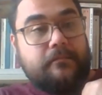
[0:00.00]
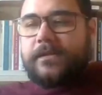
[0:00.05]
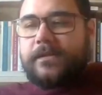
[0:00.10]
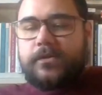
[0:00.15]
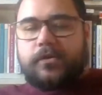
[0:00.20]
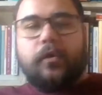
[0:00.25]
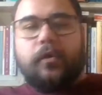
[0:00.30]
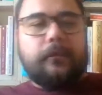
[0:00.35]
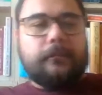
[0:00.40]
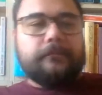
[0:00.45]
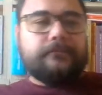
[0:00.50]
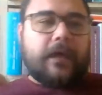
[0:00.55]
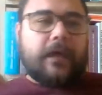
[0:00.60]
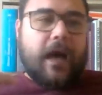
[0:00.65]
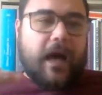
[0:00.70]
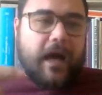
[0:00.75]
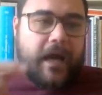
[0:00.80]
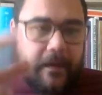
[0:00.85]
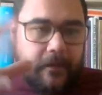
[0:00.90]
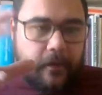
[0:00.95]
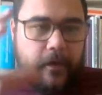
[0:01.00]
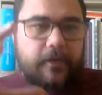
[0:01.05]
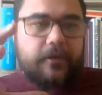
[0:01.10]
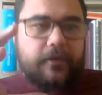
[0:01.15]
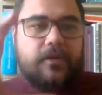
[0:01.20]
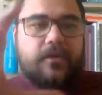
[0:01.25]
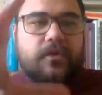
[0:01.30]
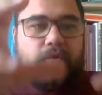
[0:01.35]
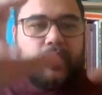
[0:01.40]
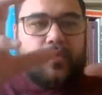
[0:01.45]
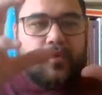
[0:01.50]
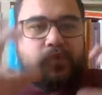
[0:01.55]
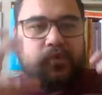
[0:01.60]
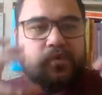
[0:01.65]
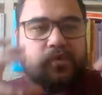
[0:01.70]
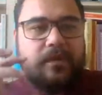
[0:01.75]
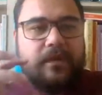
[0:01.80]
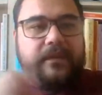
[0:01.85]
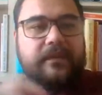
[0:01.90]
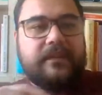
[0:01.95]
So I am going to
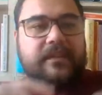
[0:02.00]
use